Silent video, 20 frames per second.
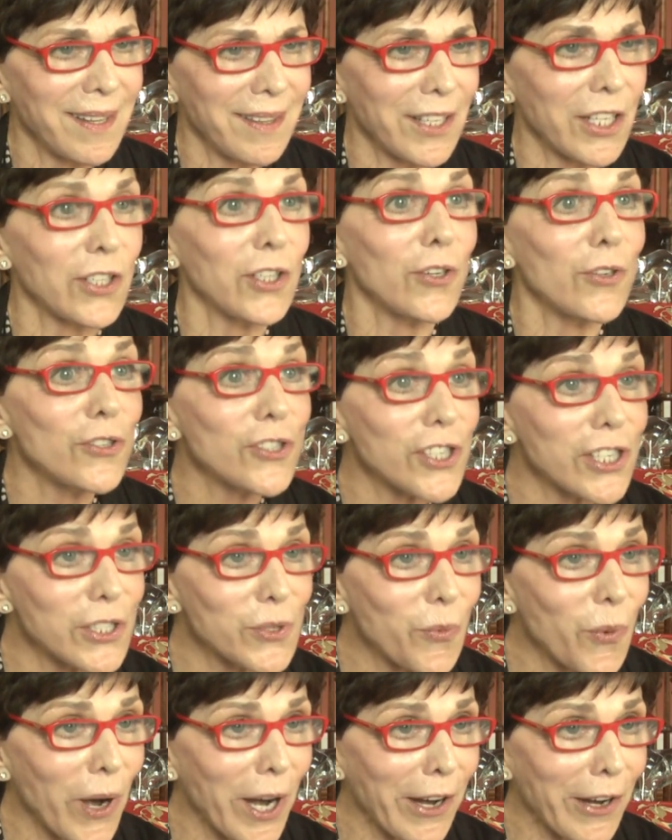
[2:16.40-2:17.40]
the clothes
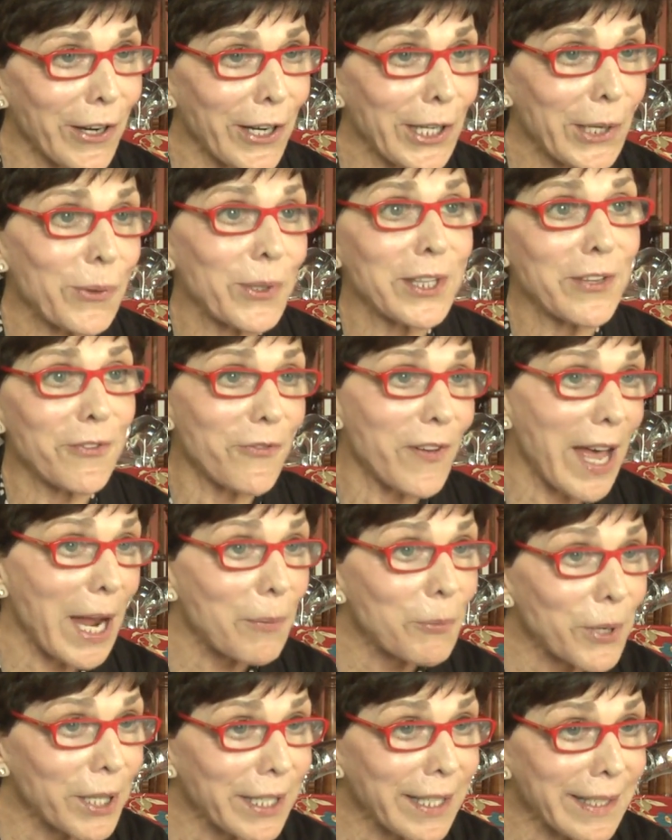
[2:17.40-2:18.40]
she's wearing, what the
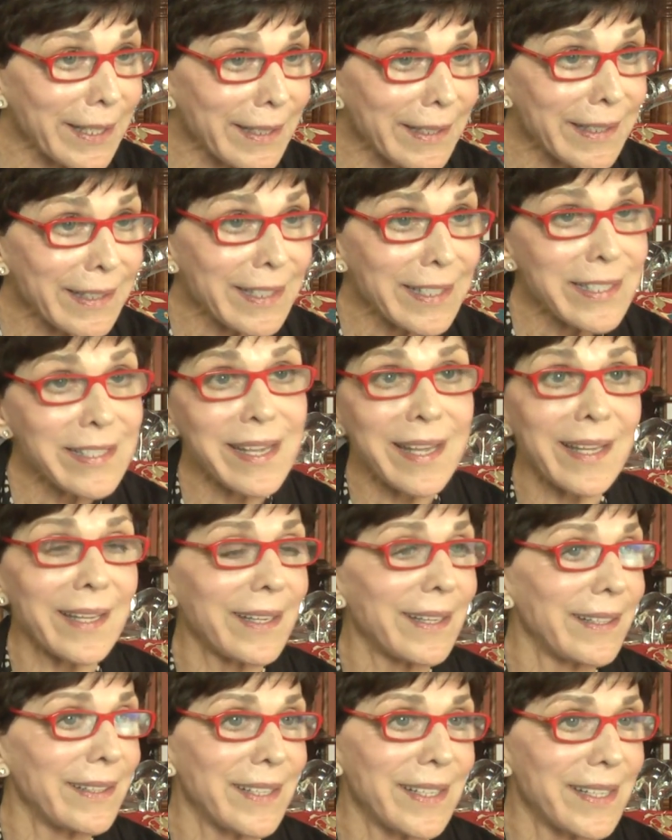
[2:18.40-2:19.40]
fabric is,
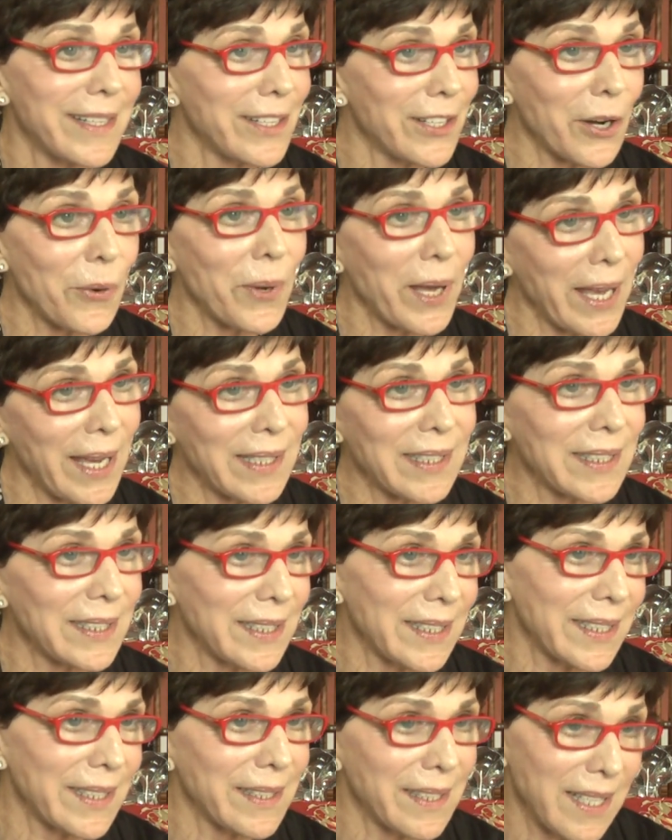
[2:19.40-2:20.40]
and, you know,
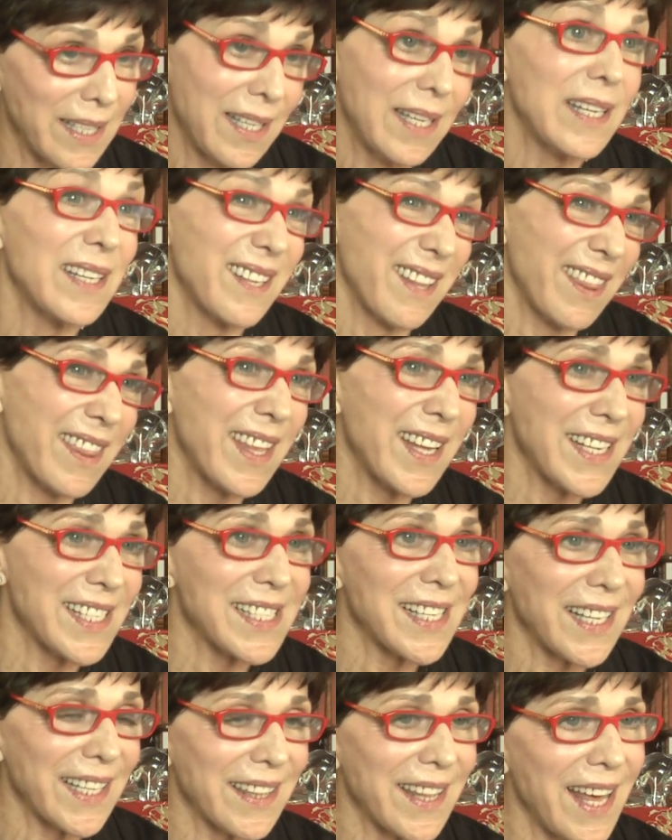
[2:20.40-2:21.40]
handling things
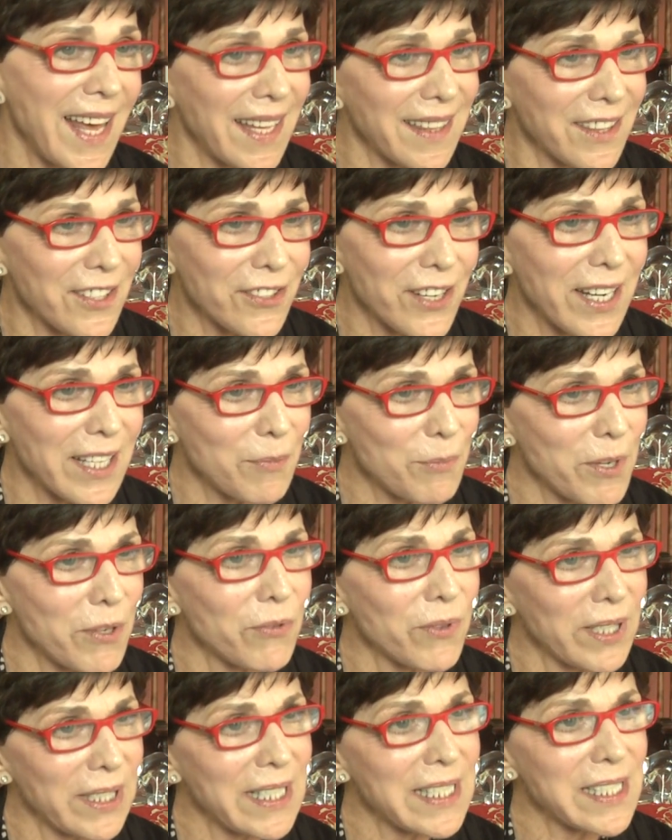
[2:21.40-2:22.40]
like that. There had to be
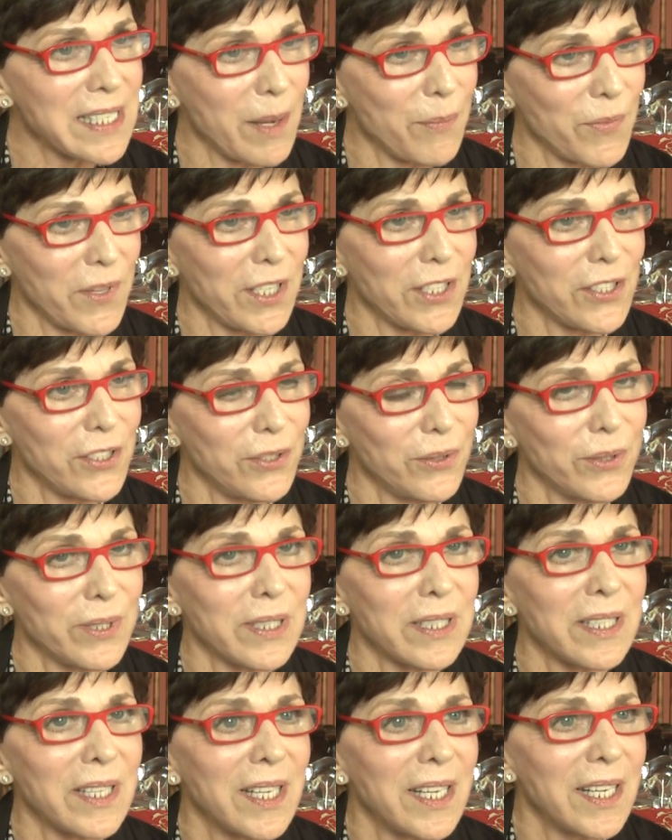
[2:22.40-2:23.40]
really something to
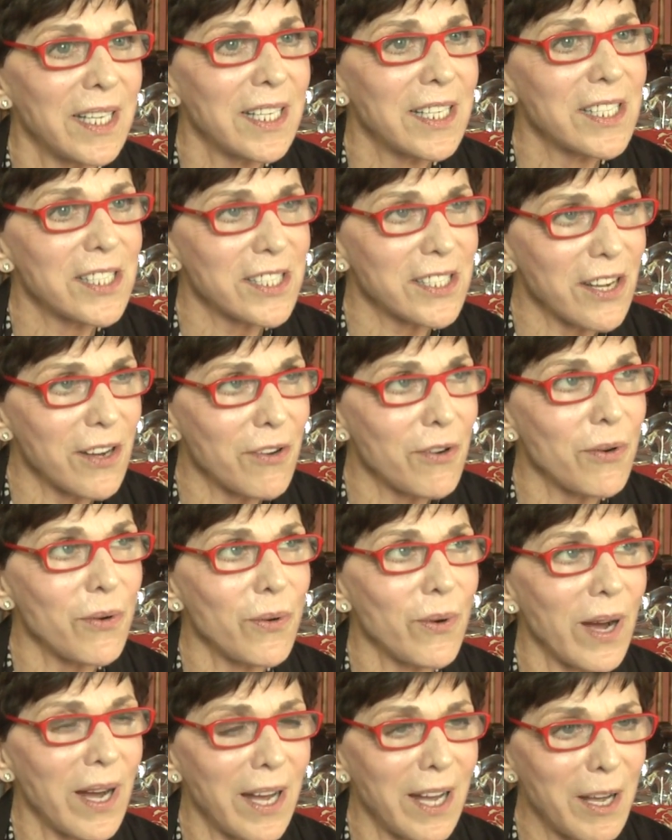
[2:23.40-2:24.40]
it.
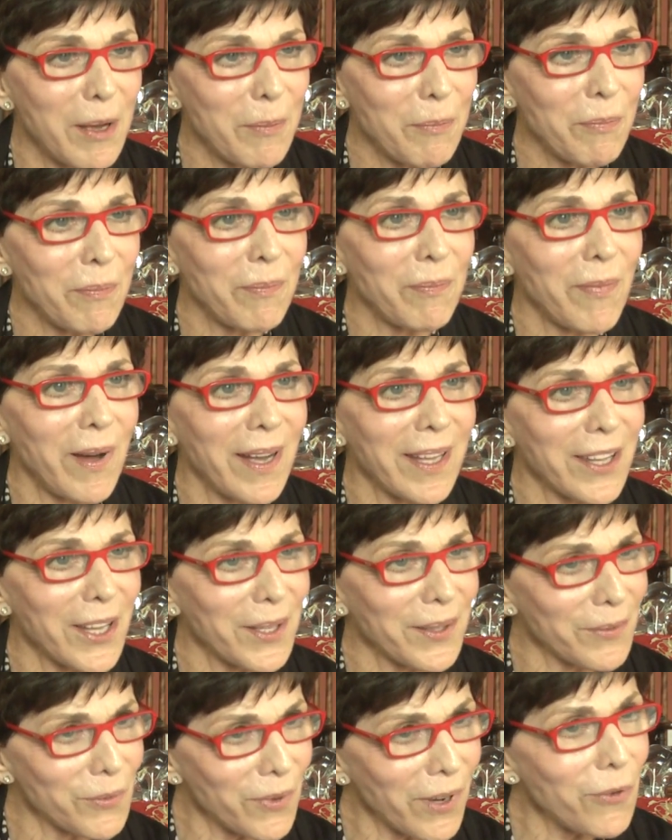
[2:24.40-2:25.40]
So I
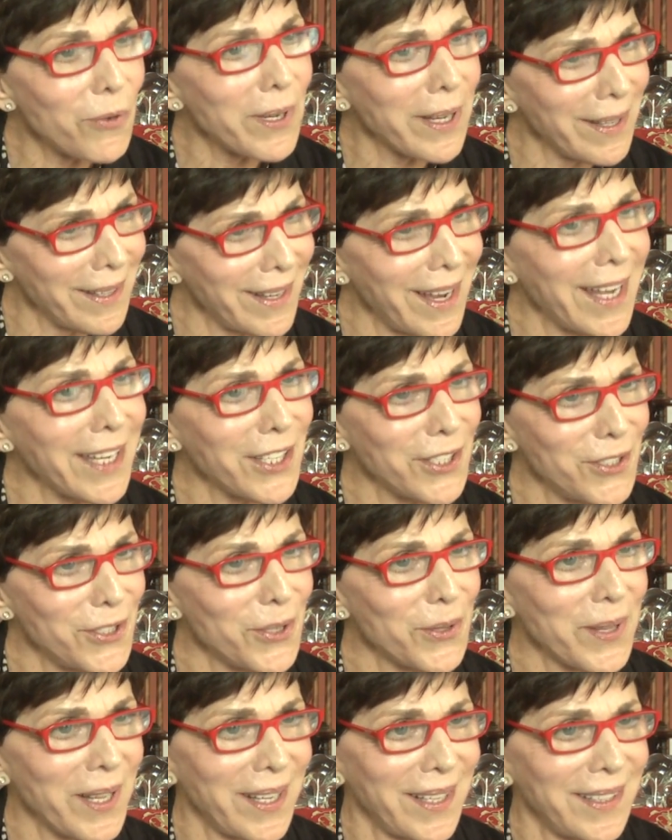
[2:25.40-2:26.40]
thought, okay, I can
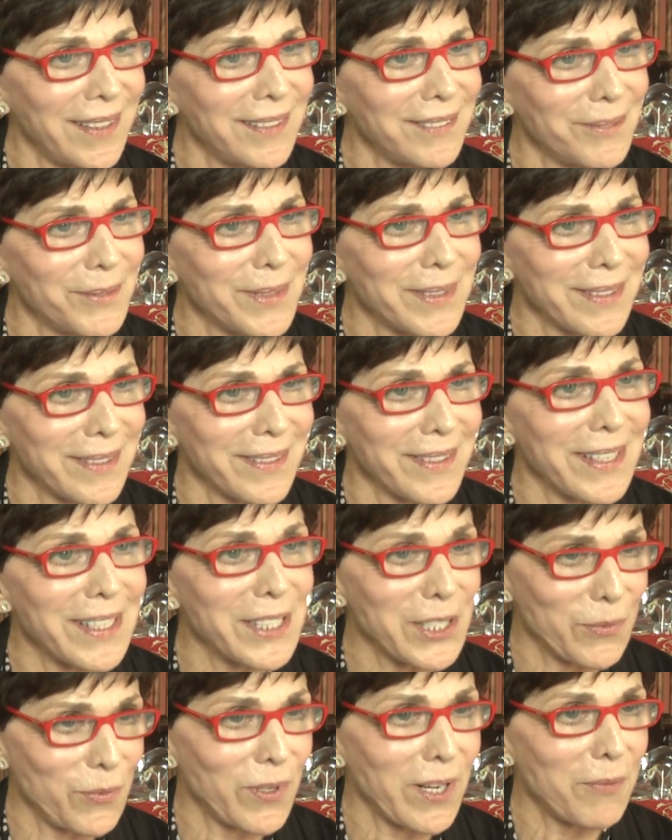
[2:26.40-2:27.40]
do that.
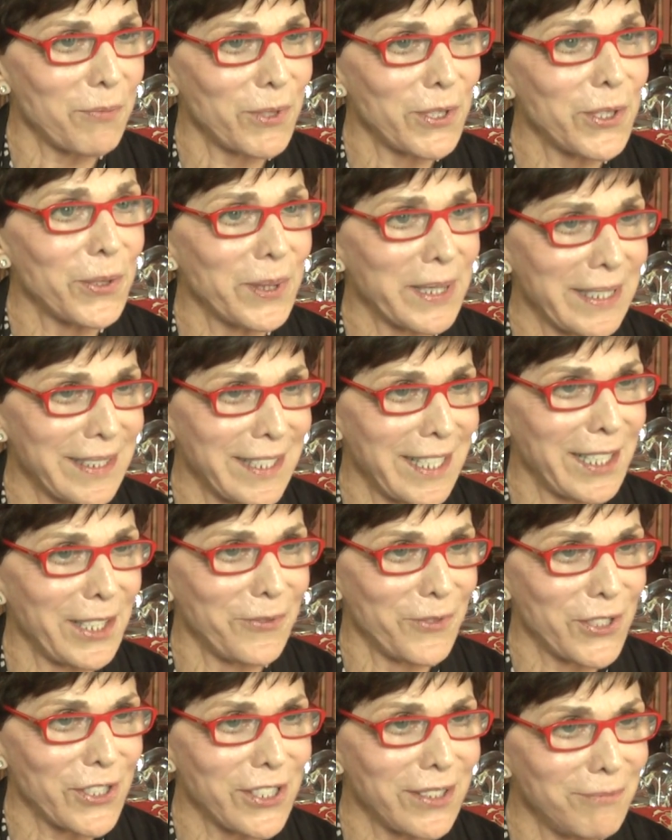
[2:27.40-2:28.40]
That's what I've been doing in
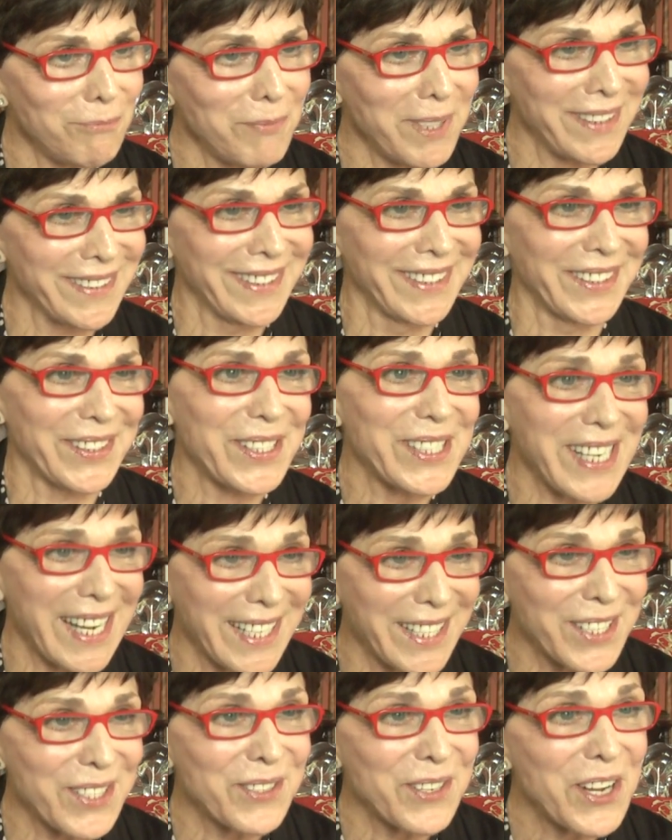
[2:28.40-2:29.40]
television. So I
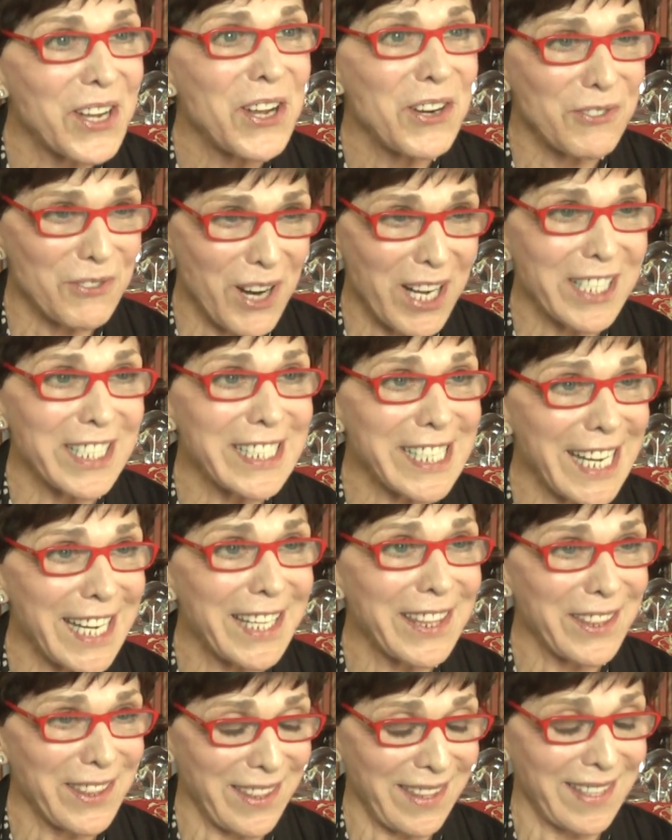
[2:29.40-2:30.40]
can try to